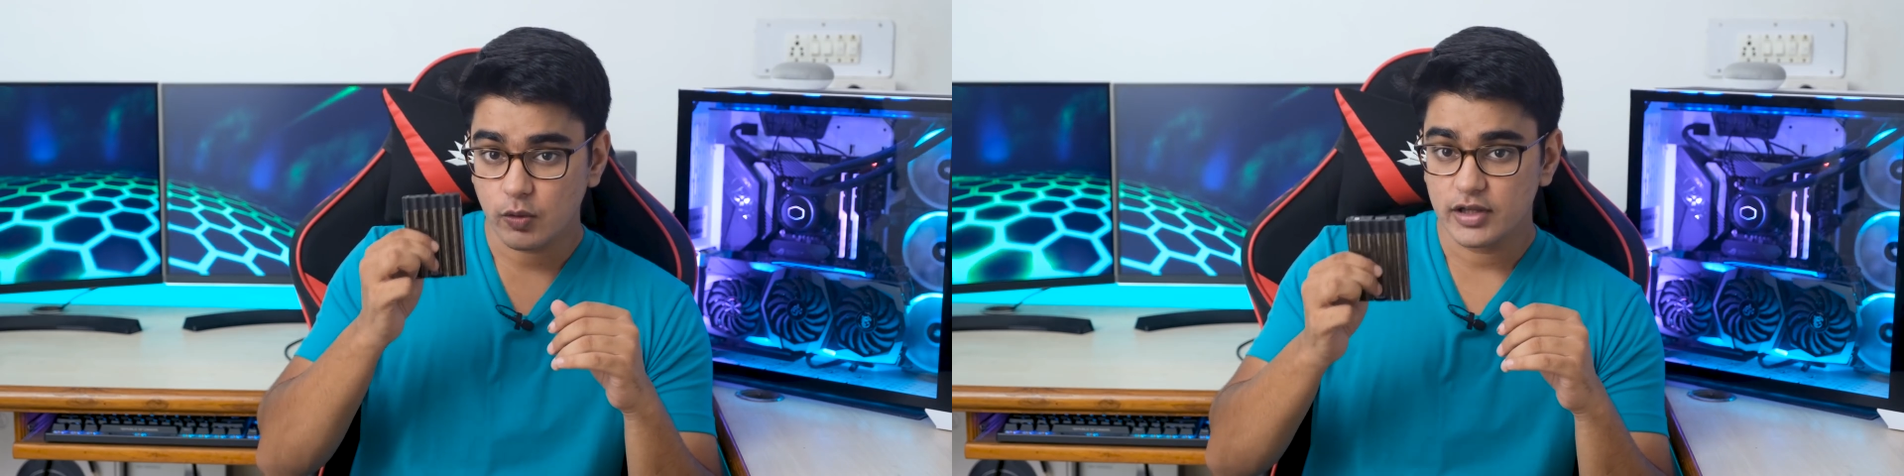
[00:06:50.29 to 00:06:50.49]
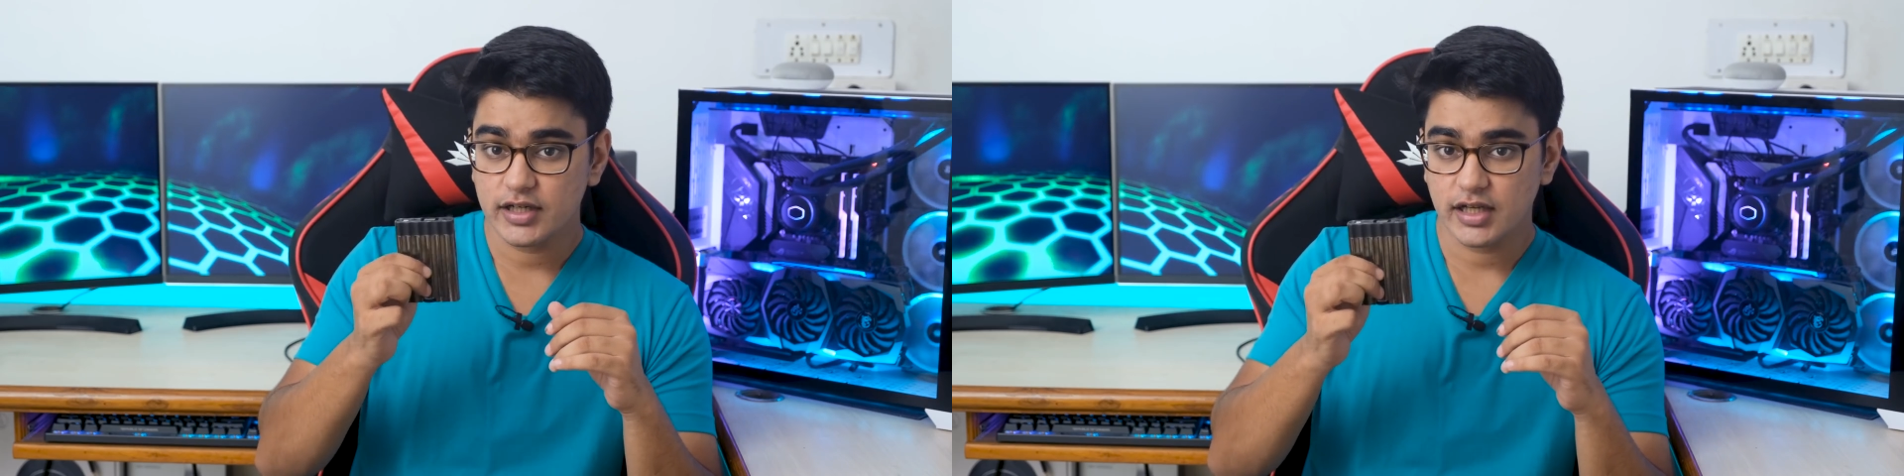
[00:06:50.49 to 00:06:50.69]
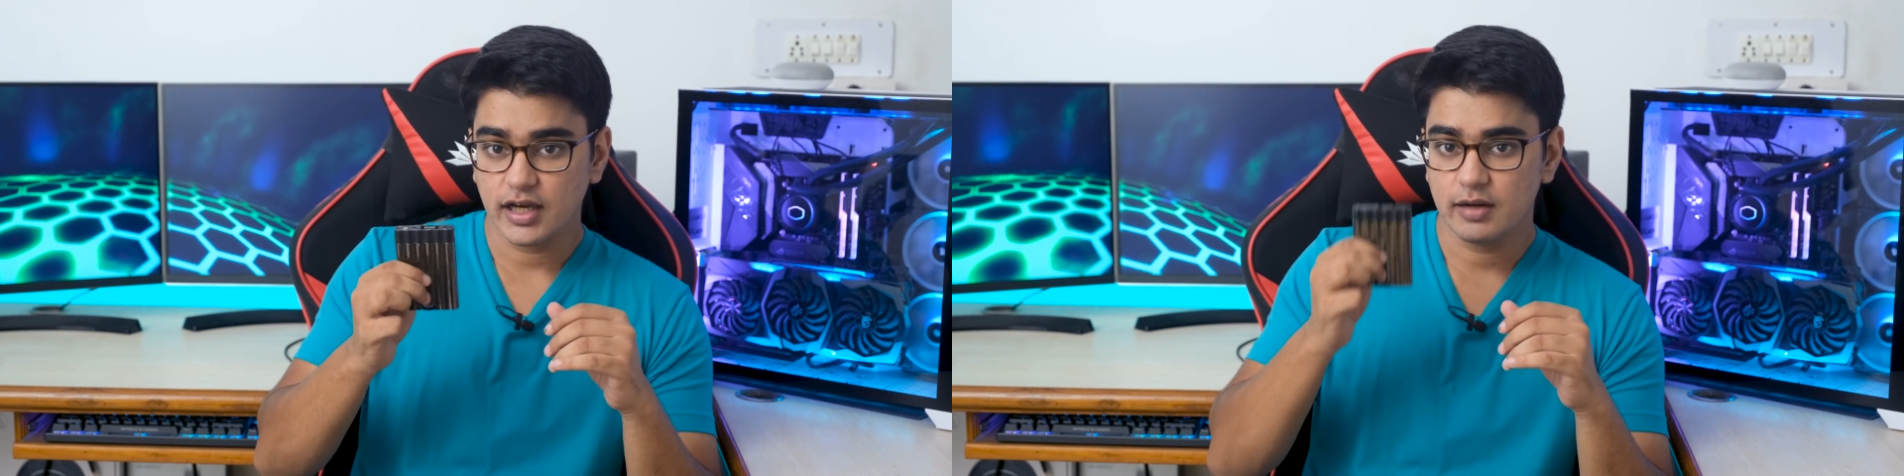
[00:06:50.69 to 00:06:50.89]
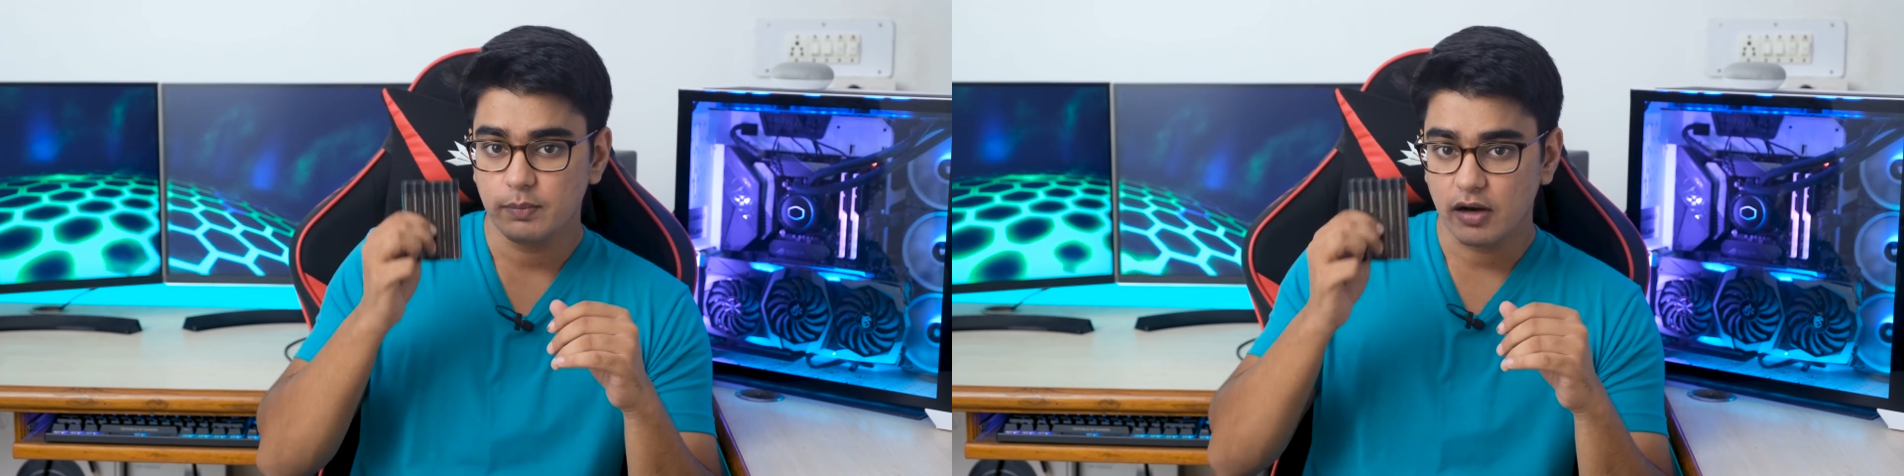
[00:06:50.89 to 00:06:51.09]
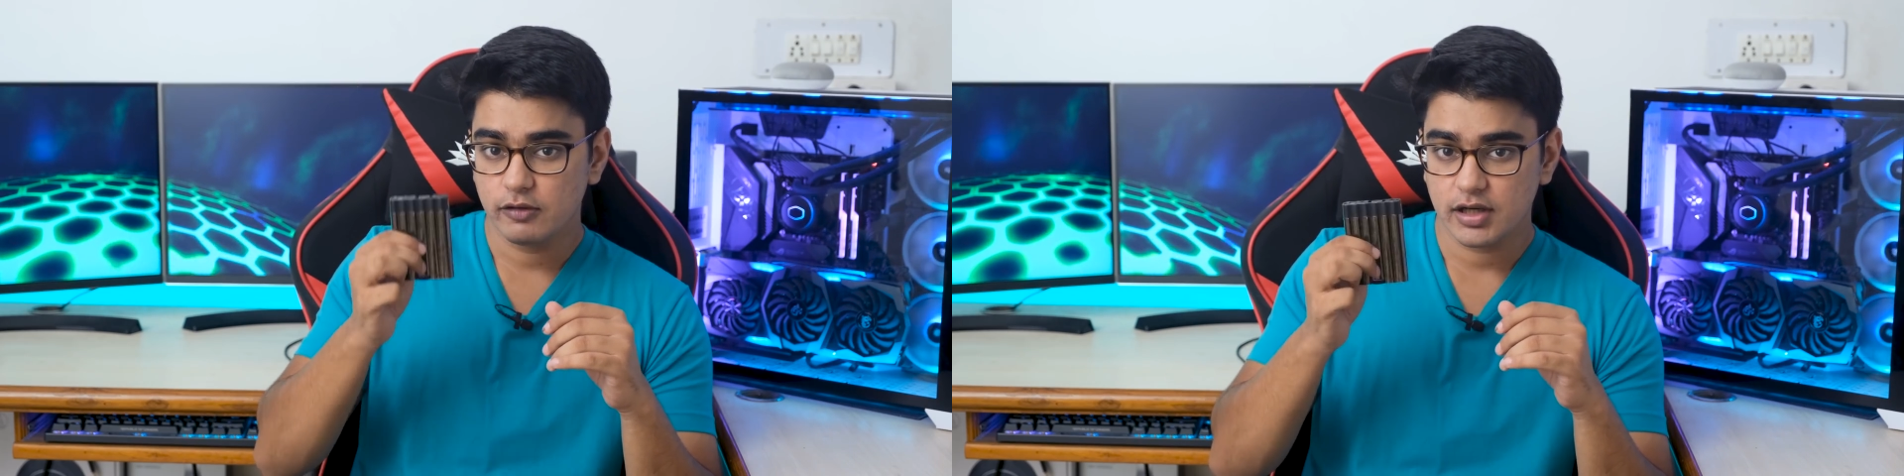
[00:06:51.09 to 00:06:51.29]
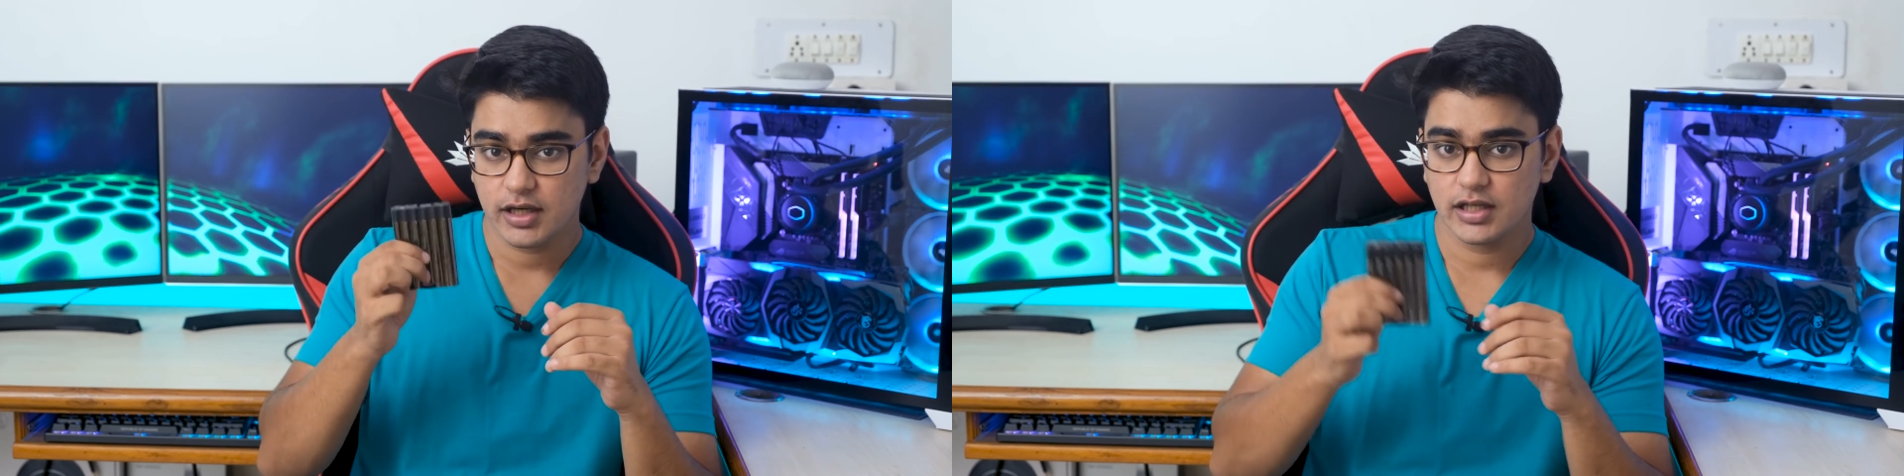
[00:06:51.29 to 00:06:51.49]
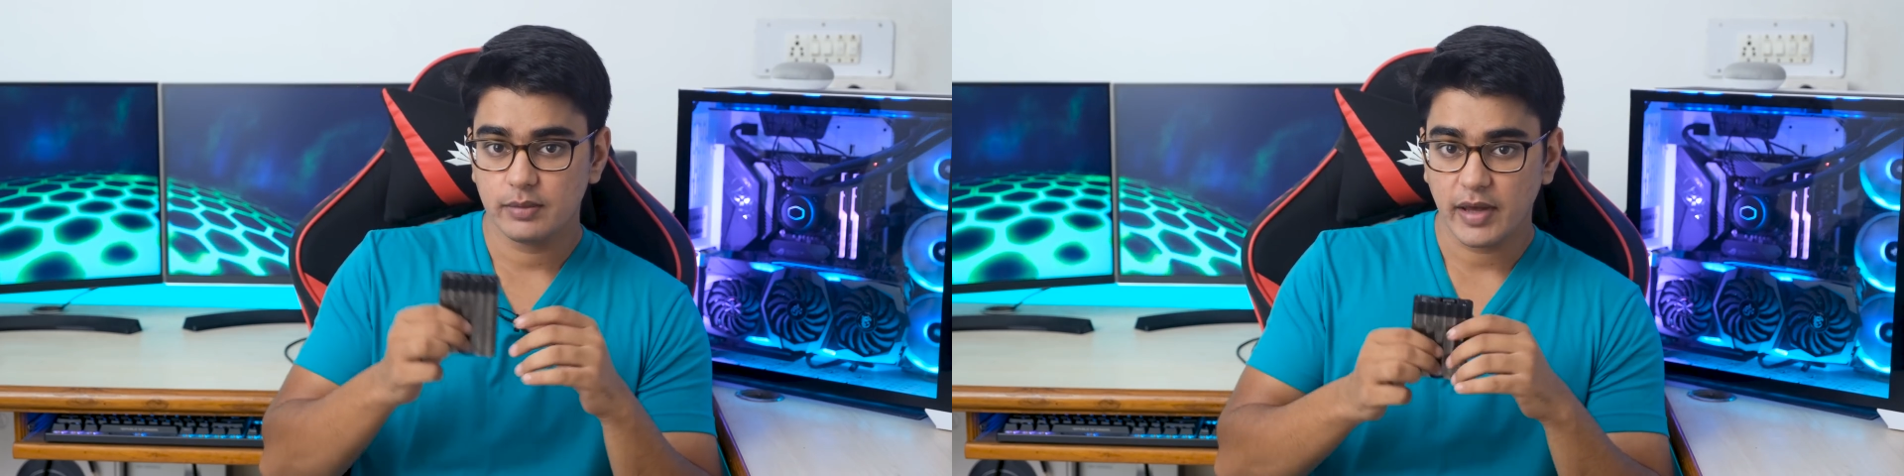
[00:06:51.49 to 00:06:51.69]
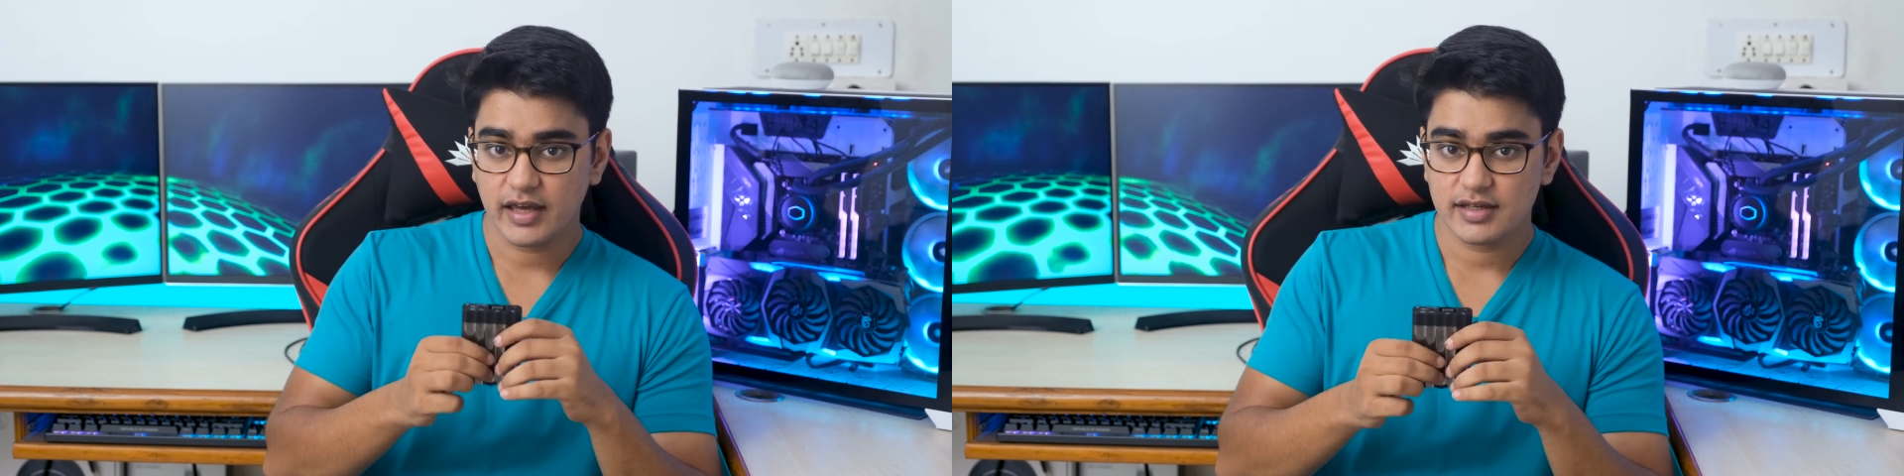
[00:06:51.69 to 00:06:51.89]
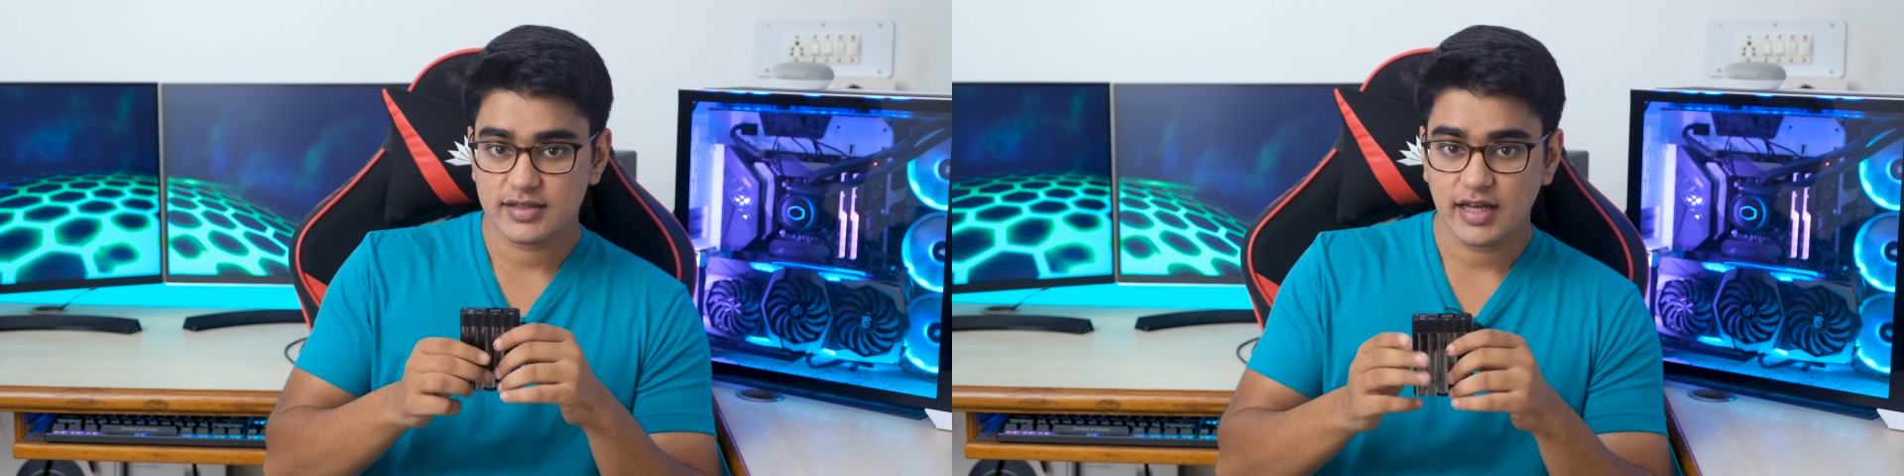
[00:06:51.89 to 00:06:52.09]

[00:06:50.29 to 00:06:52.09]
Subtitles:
quality and power in a package